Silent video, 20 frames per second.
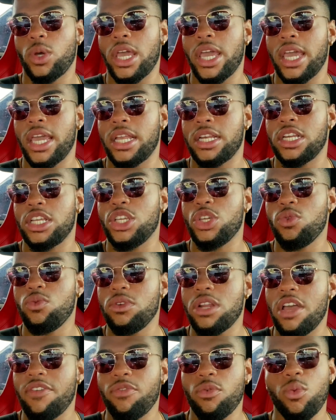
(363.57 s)
And you
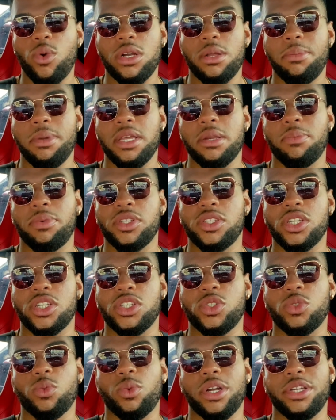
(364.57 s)
never want to be in a
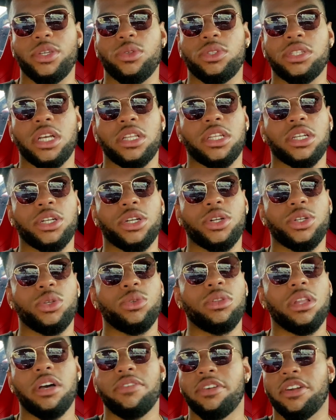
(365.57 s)
position where you tell a girl you
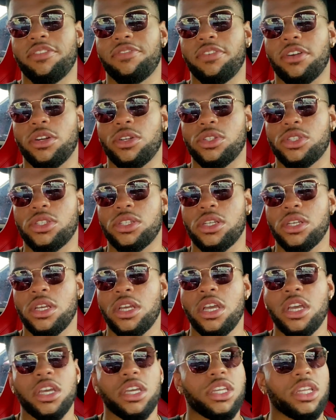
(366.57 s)
love her first.
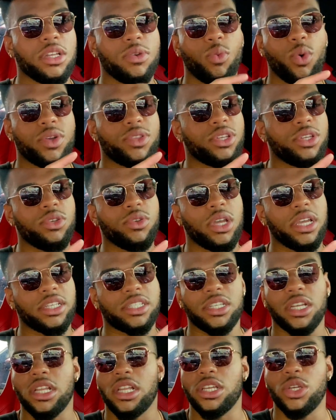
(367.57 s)
Whether
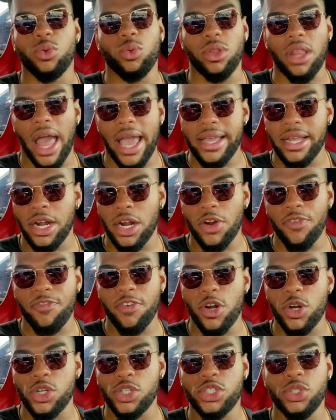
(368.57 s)
you like her
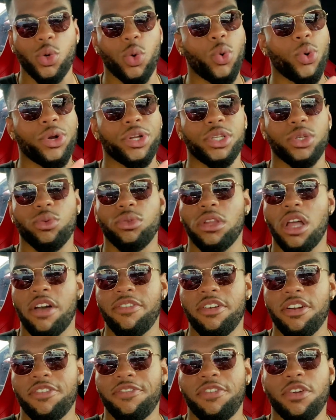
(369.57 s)
first or you love
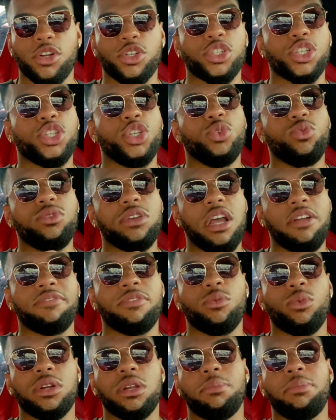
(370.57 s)
her first, you never
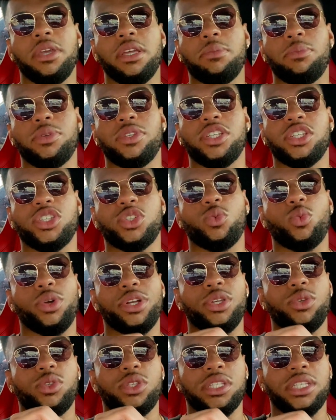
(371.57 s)
want to be in a position where
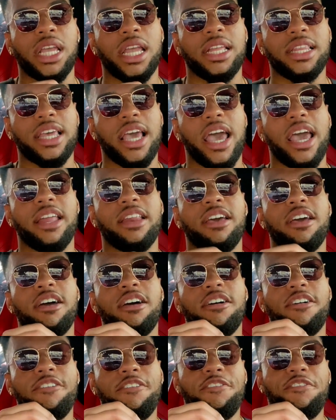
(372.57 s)
you say that
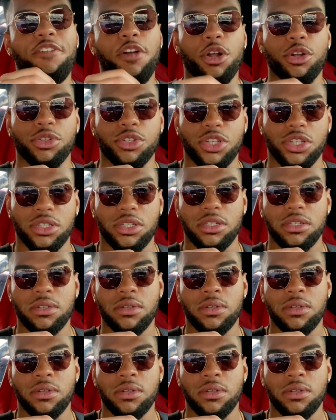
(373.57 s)
first.